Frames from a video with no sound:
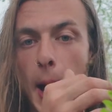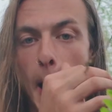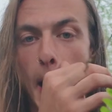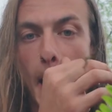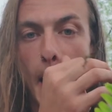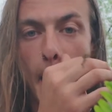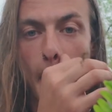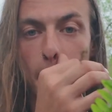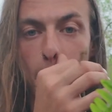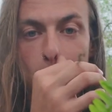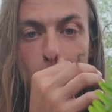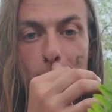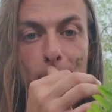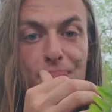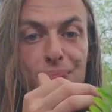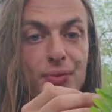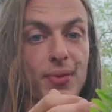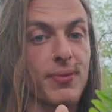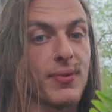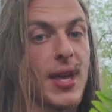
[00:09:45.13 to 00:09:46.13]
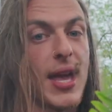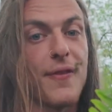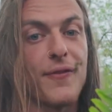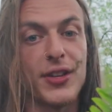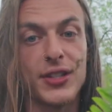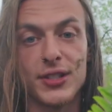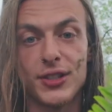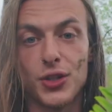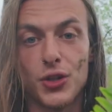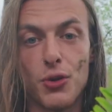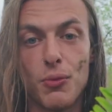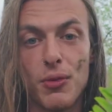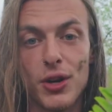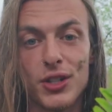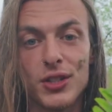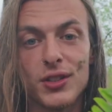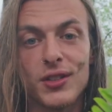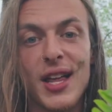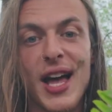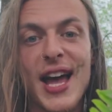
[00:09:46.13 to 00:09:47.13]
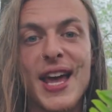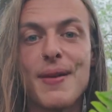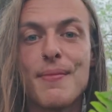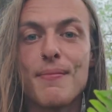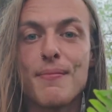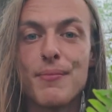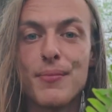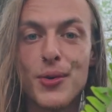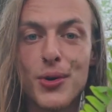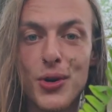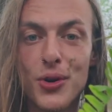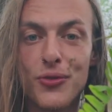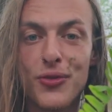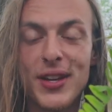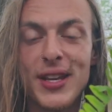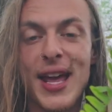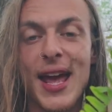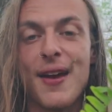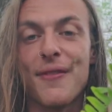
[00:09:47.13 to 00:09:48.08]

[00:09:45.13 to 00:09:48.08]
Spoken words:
If it's too much light, move it.